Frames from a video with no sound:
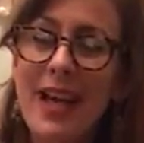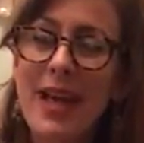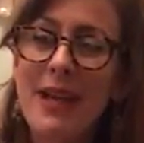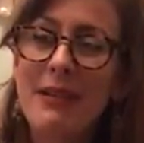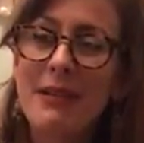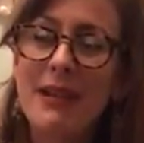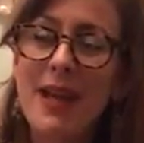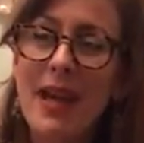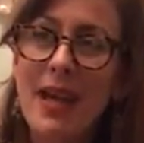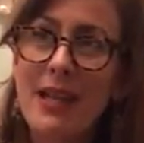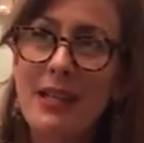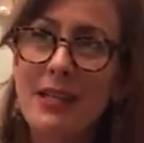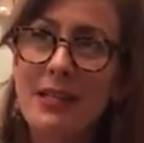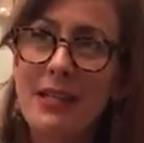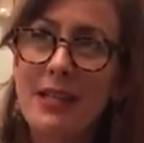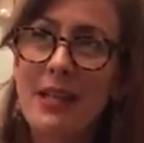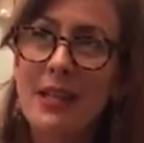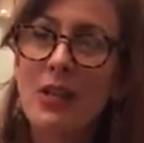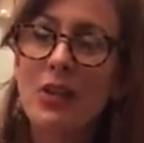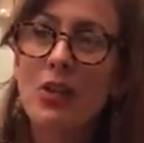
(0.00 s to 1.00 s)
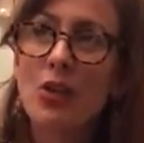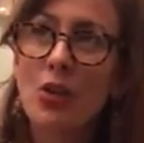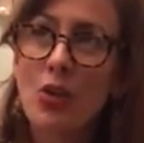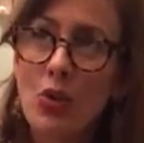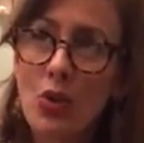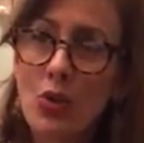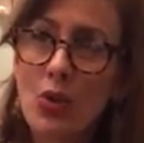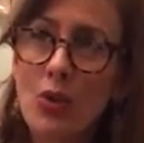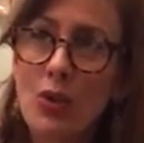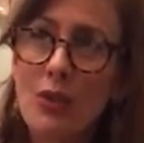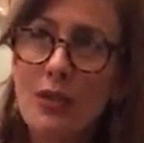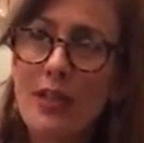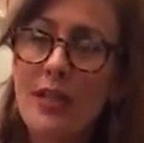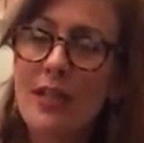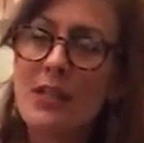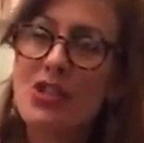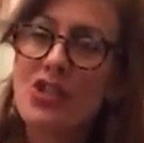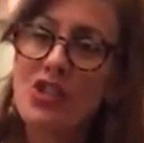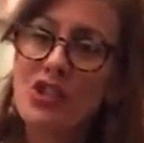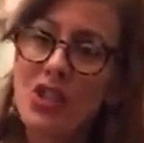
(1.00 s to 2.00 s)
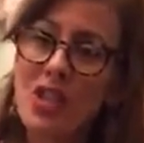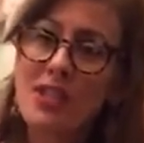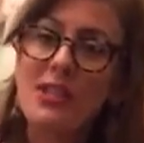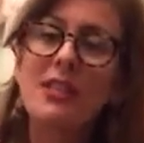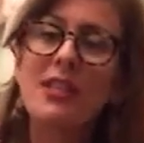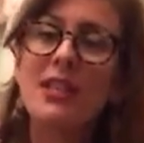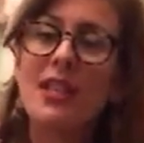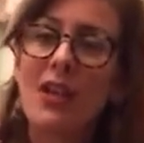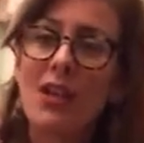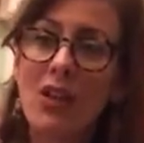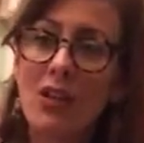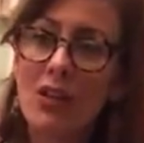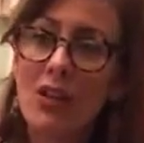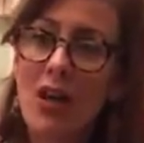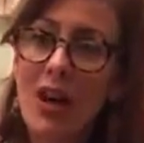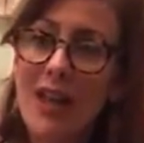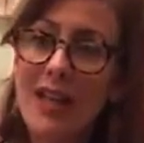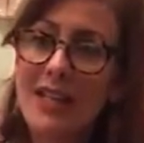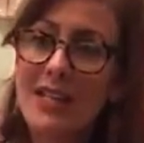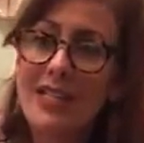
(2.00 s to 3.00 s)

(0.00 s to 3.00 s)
and learn that it's just a yellow light,